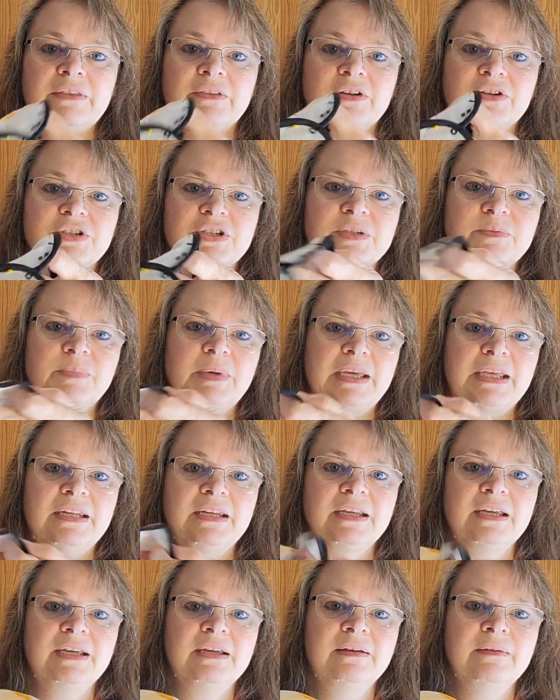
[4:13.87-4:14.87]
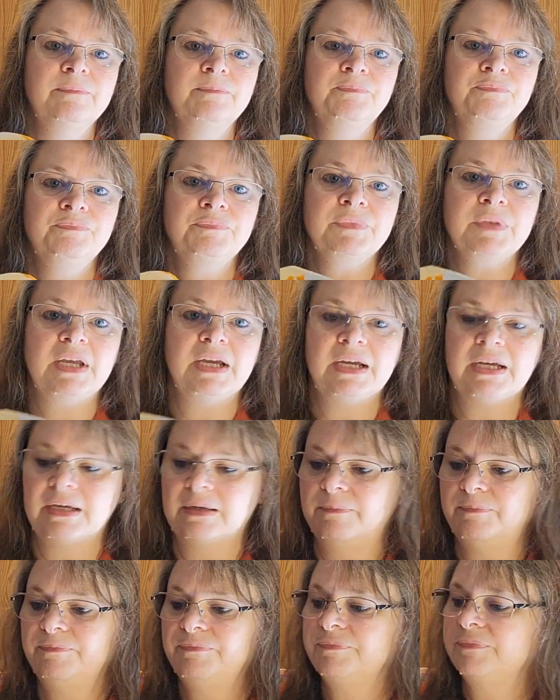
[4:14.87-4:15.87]
They're just pinned.
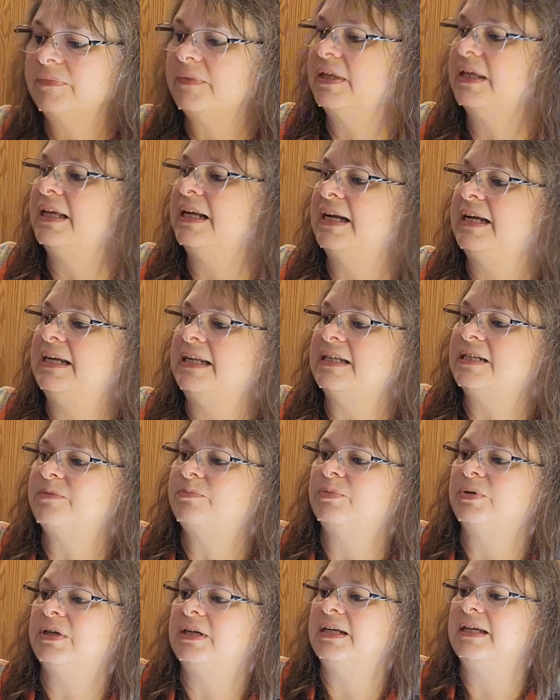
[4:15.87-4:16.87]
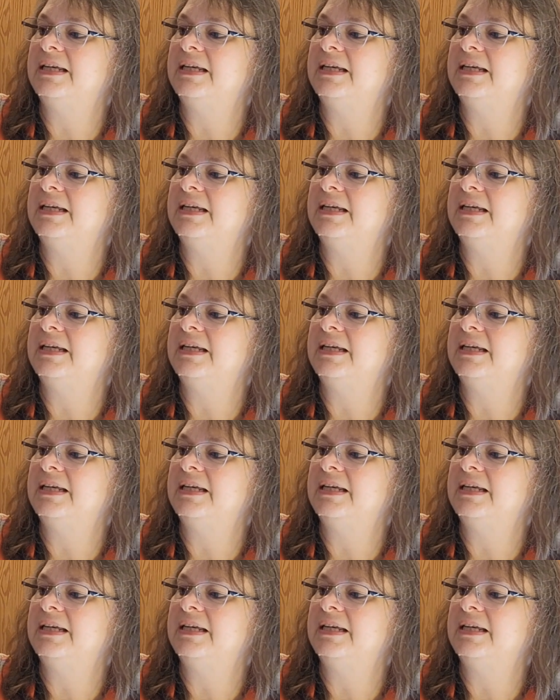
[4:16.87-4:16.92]
And I need to put